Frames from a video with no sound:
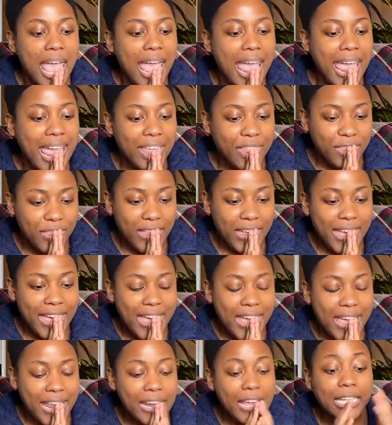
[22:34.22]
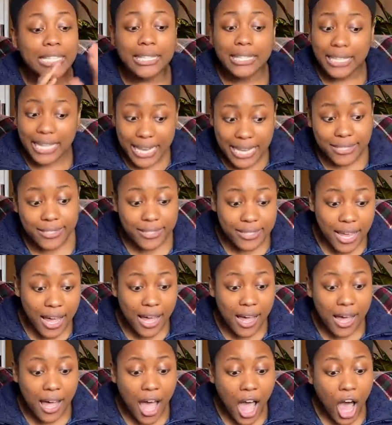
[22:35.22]
And then
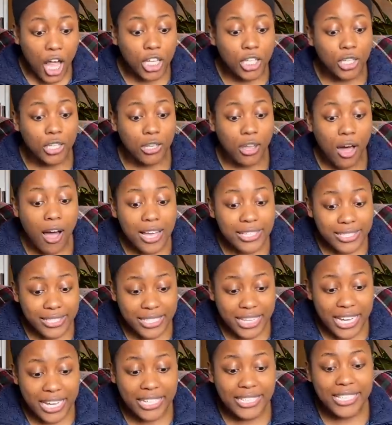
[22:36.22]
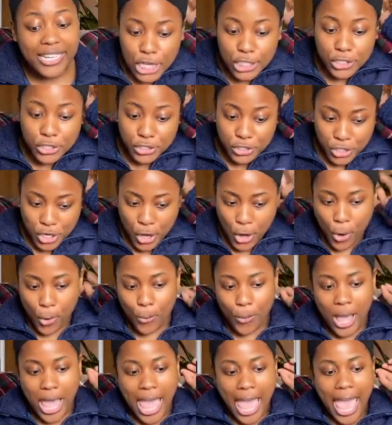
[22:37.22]
Lisa lost it.
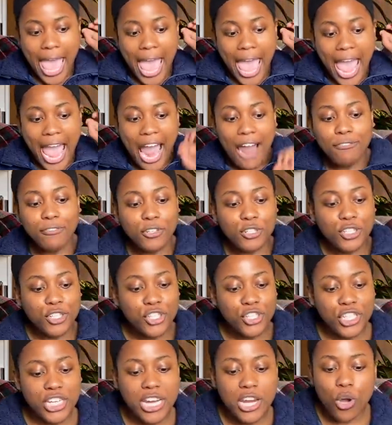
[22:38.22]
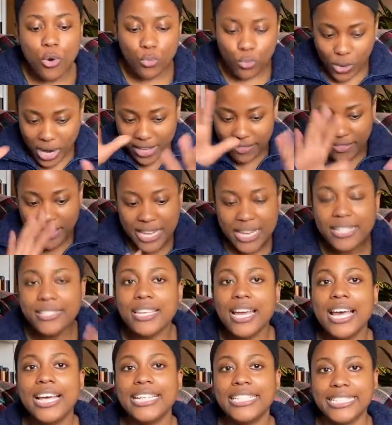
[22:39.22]
So after she read
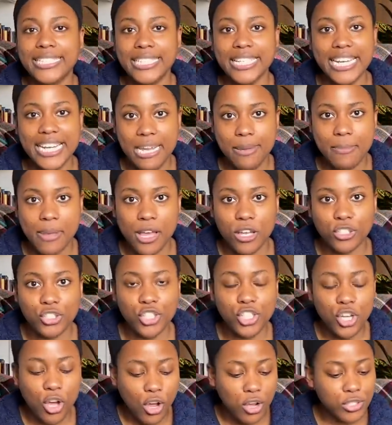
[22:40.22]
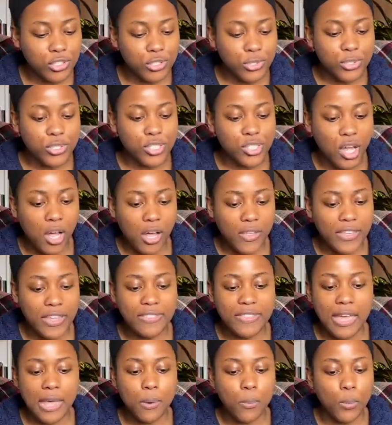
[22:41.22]
these emails, she also saw
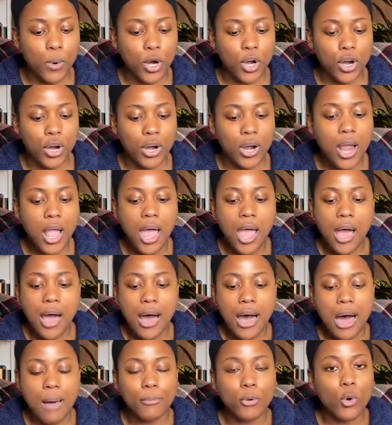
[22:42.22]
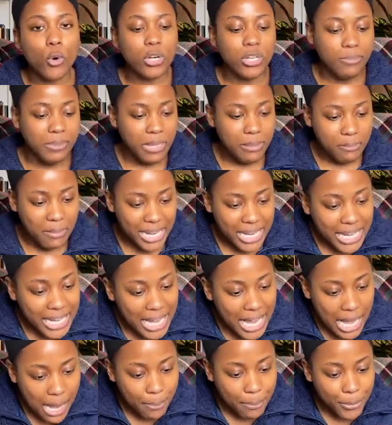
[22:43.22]
that they were going to be meeting
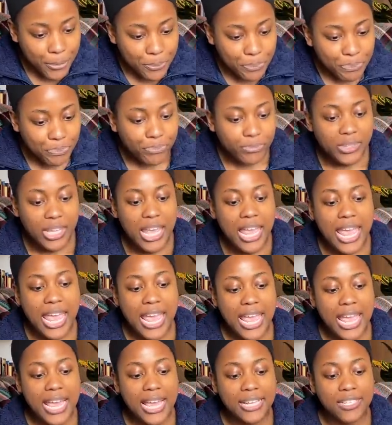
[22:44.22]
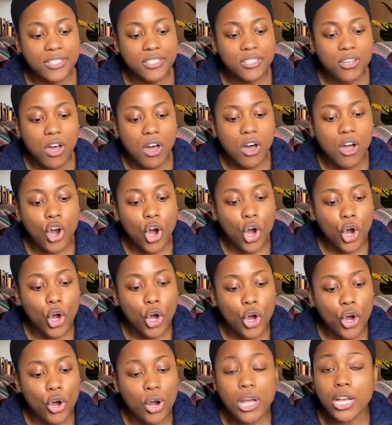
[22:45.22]
up and saw
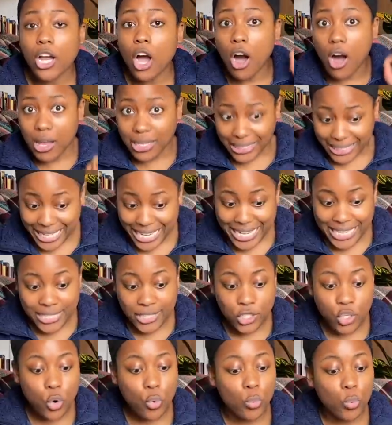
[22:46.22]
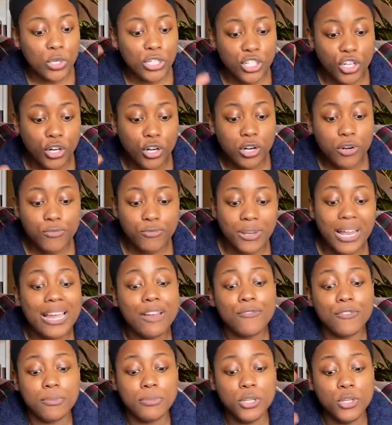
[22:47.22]
her Colleen's return
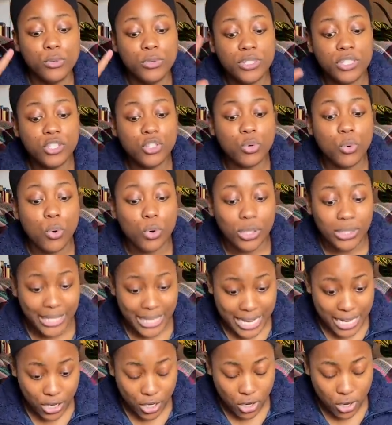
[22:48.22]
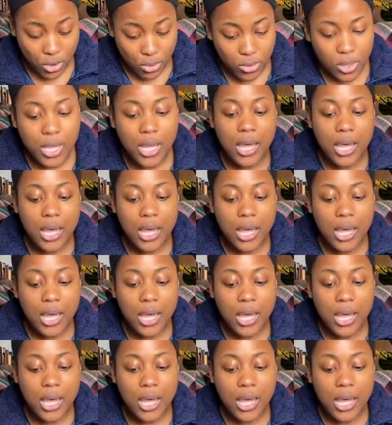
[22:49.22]
flight from Houston to Orlando.